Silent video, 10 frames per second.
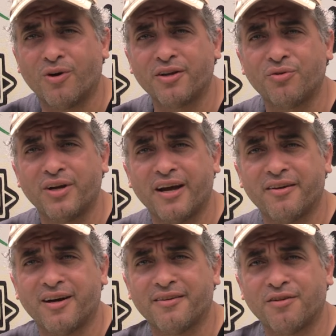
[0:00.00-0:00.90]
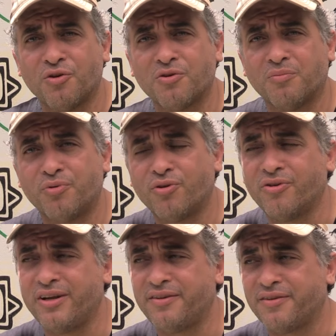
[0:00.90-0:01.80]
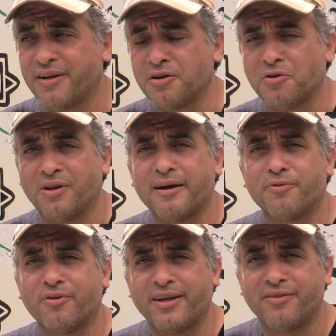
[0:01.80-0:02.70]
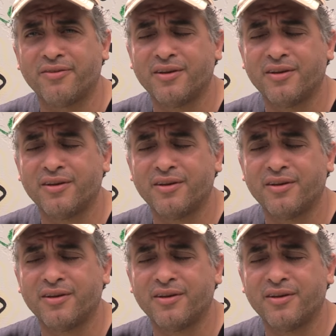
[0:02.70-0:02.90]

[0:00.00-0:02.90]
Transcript: work together as local breweries, collaborate.